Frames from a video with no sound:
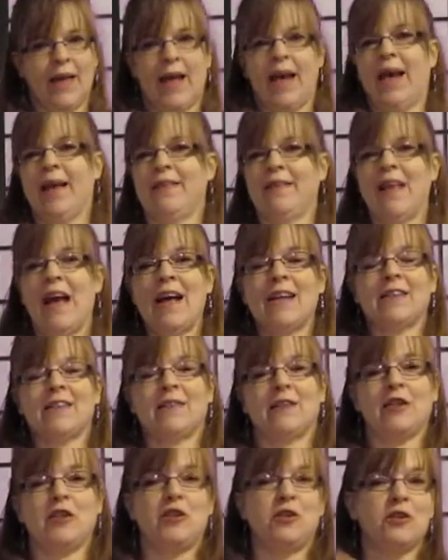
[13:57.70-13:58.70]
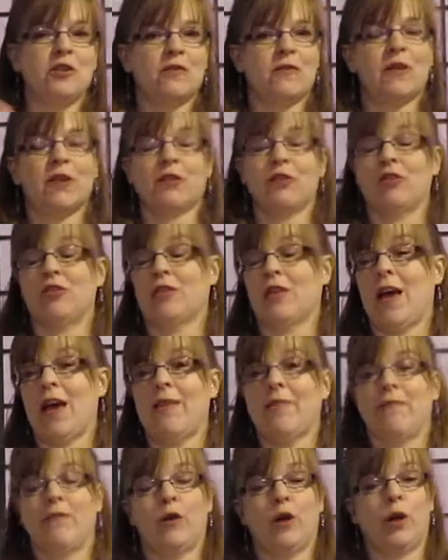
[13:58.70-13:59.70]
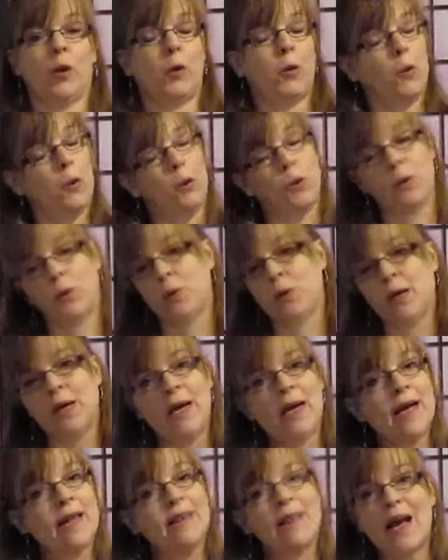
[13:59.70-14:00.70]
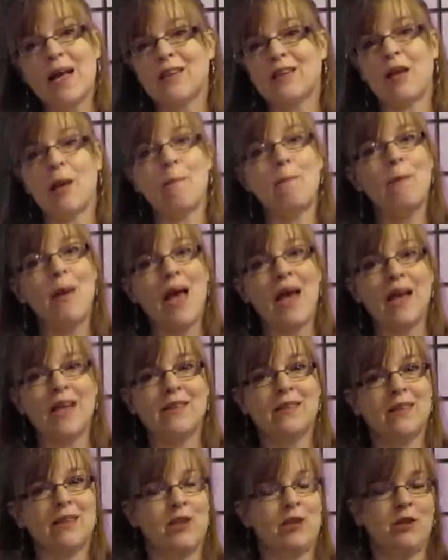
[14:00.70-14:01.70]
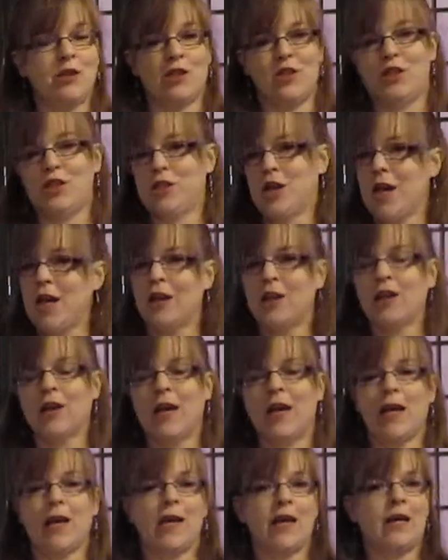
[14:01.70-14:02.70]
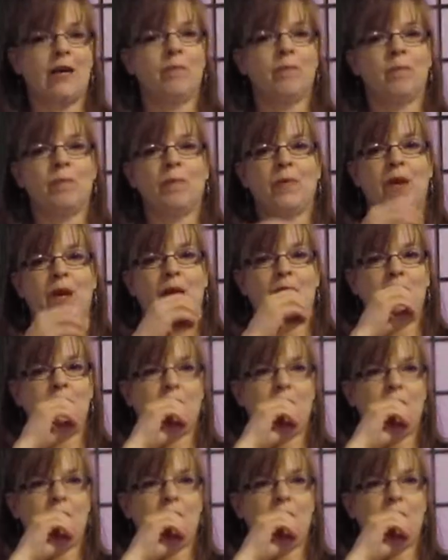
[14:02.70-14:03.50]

and that's the universal sign for that's amazing. You just shake your hand and you